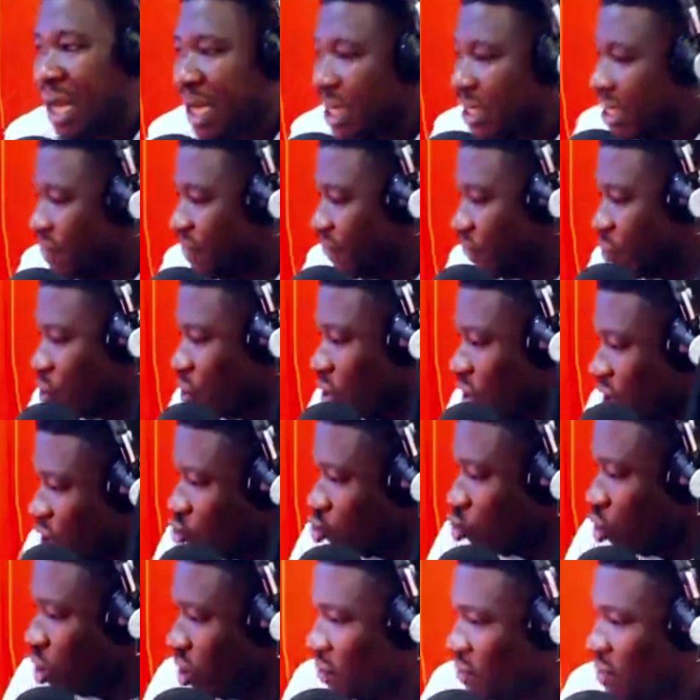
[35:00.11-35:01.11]
It's a photo
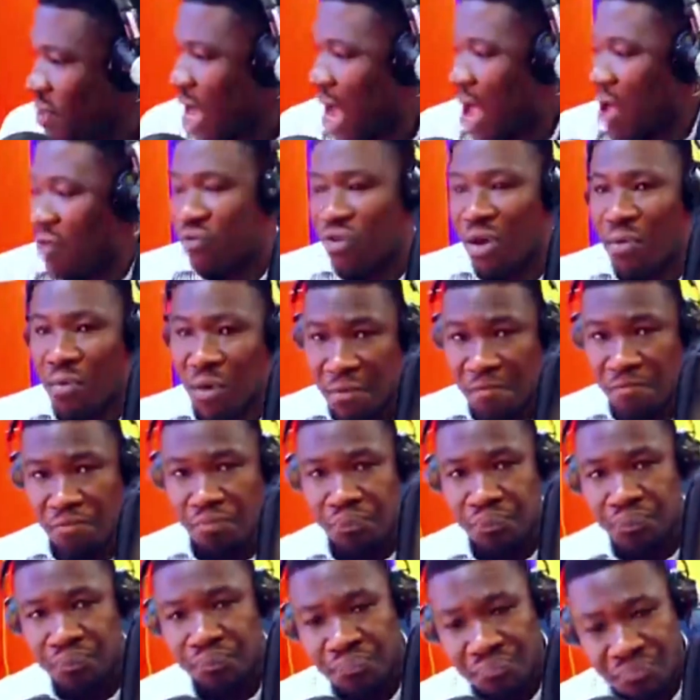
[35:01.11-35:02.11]
Christopher, be answer me.
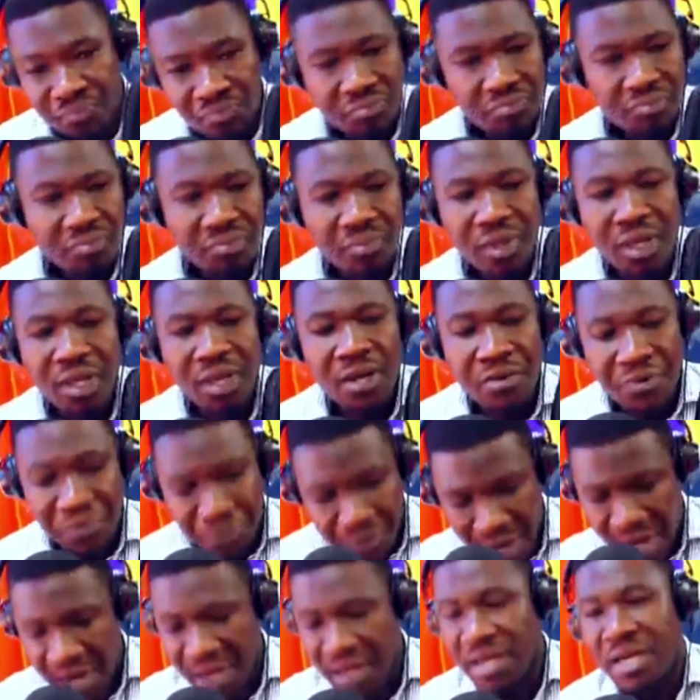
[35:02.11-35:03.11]

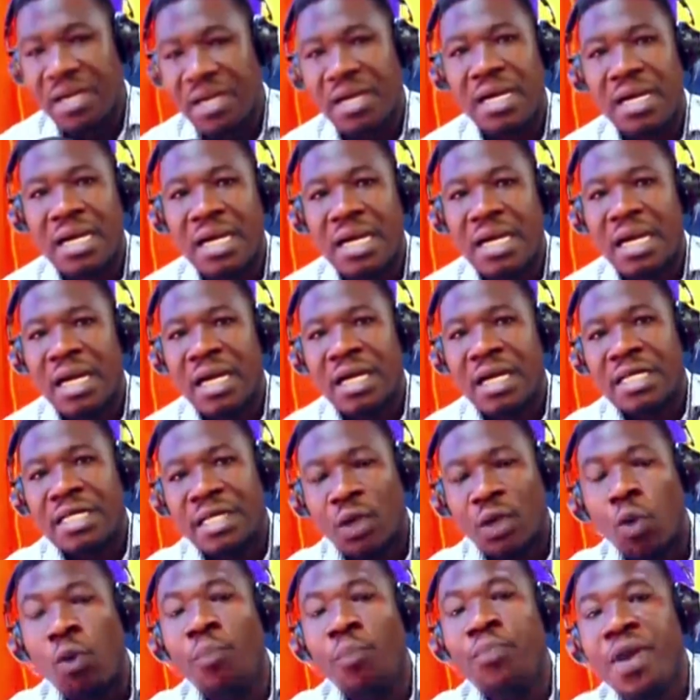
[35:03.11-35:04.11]
Che
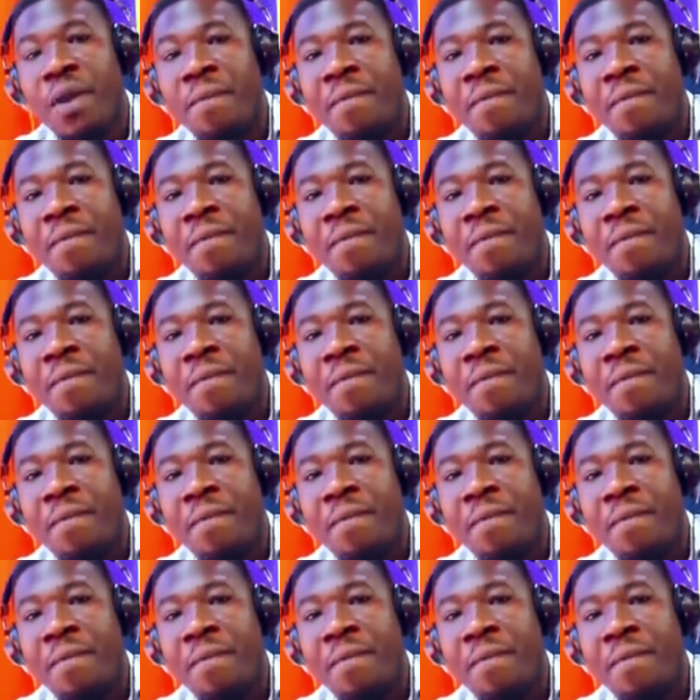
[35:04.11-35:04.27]
so wo bi